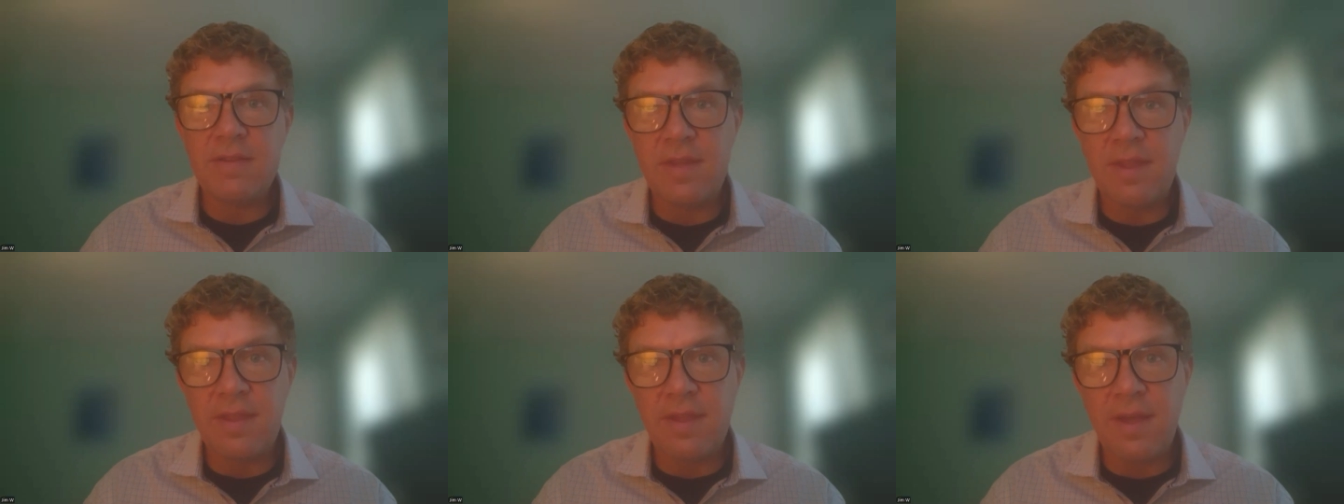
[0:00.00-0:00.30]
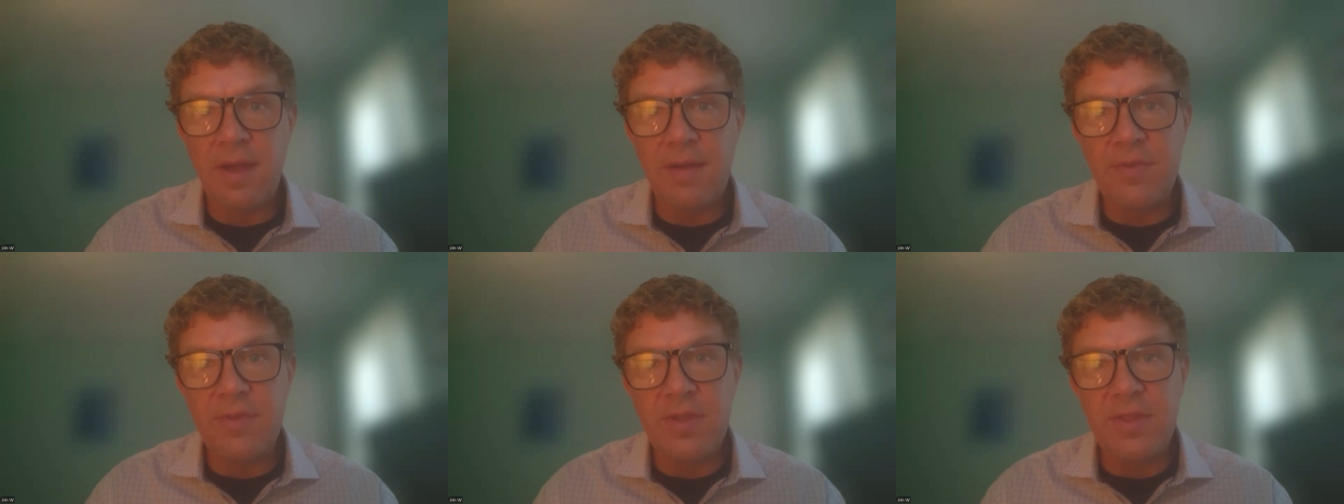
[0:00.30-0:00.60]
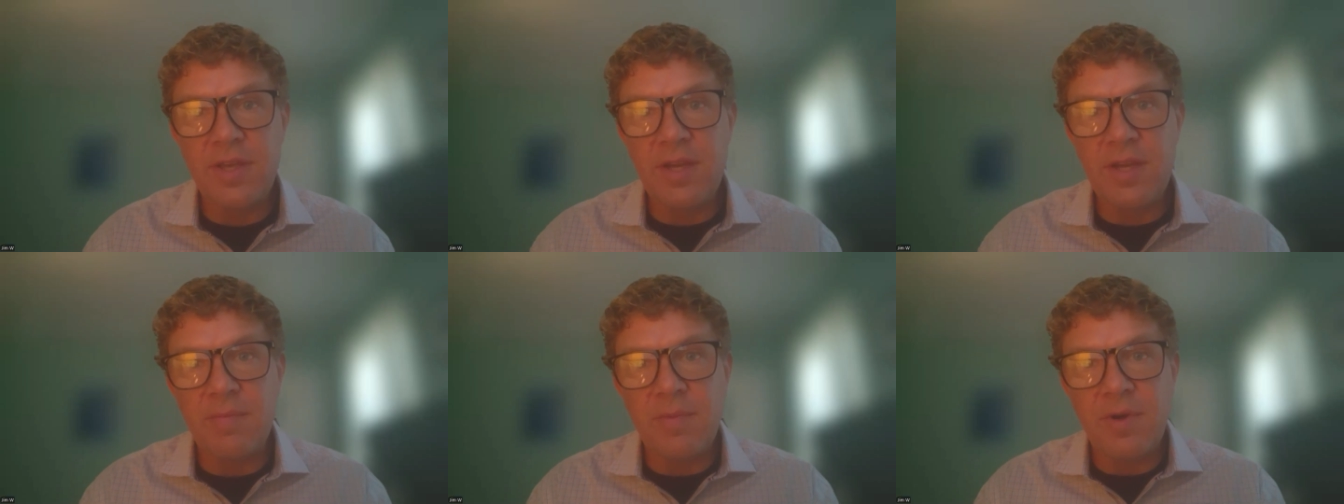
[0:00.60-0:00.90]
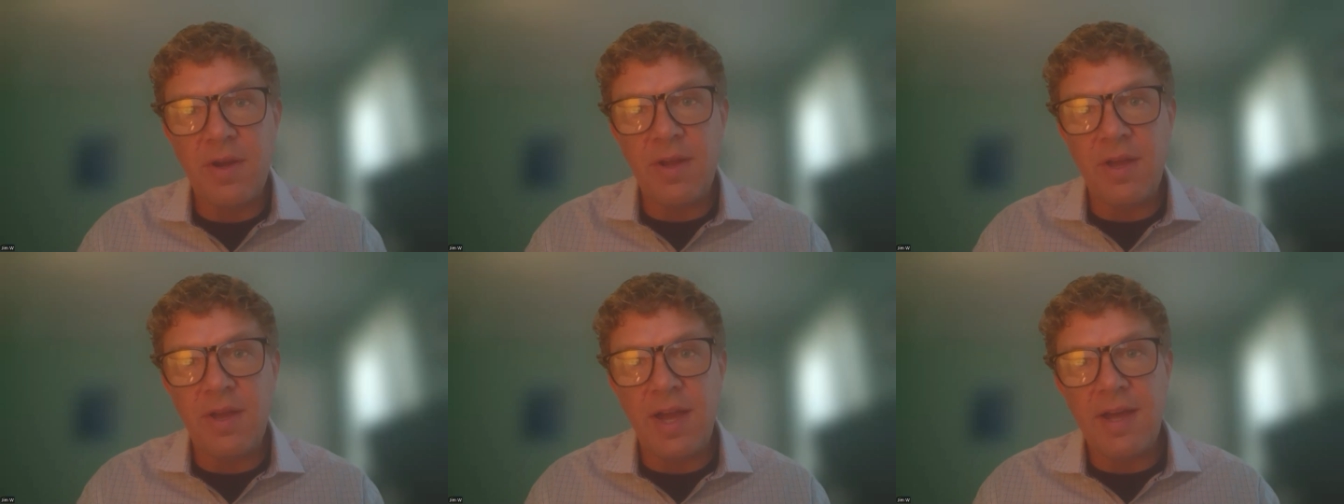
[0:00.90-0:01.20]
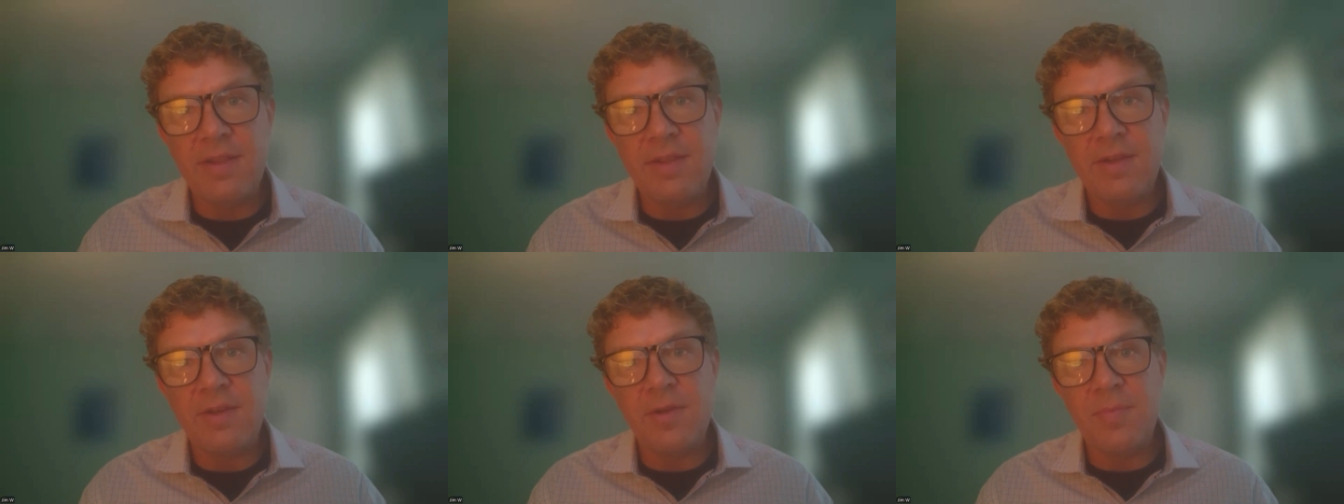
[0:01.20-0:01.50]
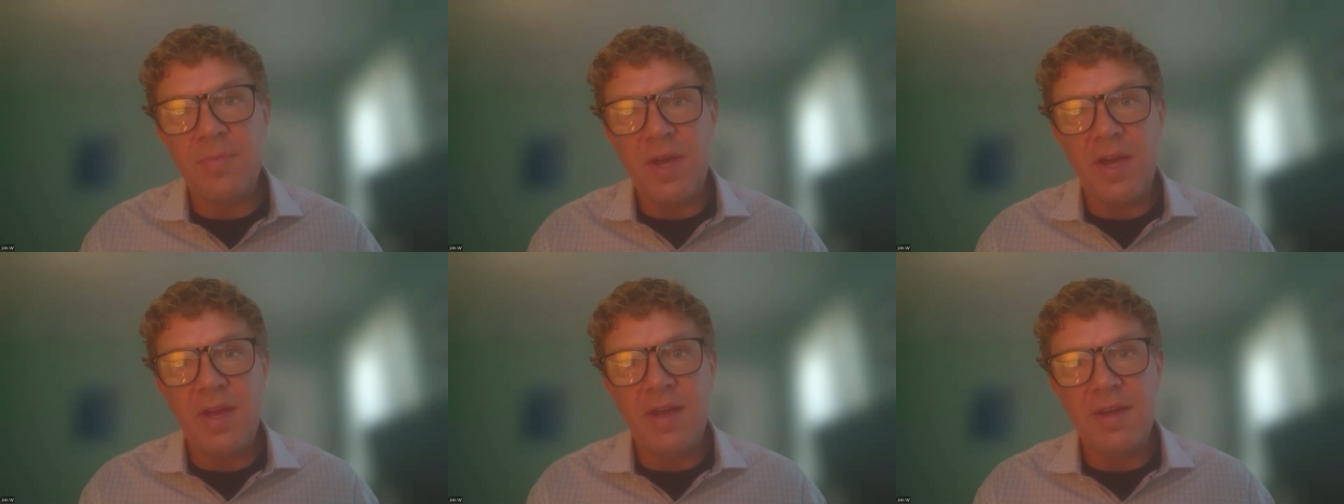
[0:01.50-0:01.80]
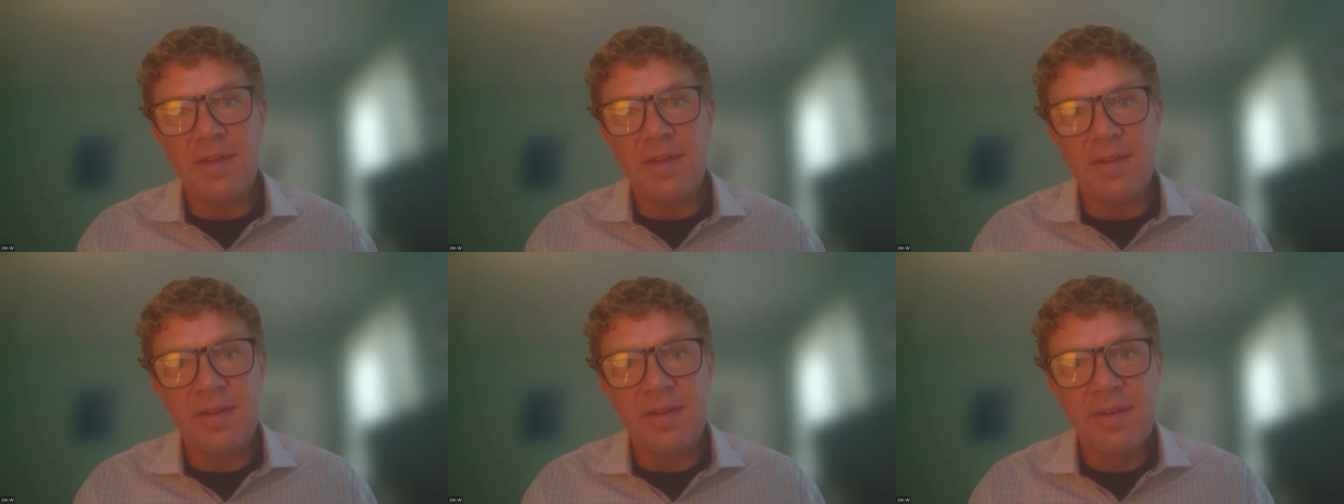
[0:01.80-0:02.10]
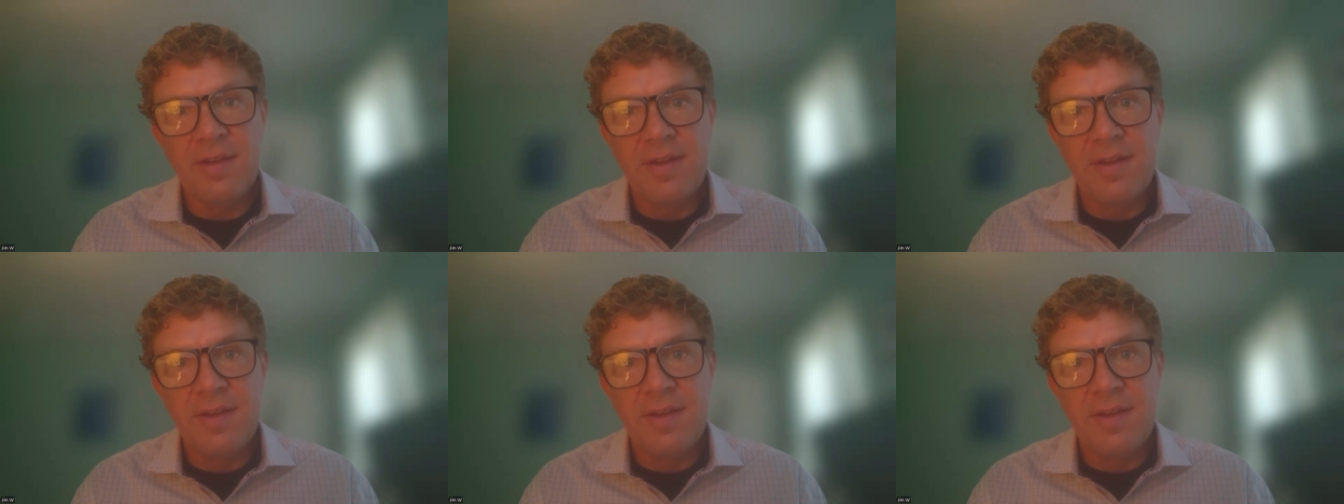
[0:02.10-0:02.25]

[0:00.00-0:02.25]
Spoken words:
if you think about a guy that you're paying,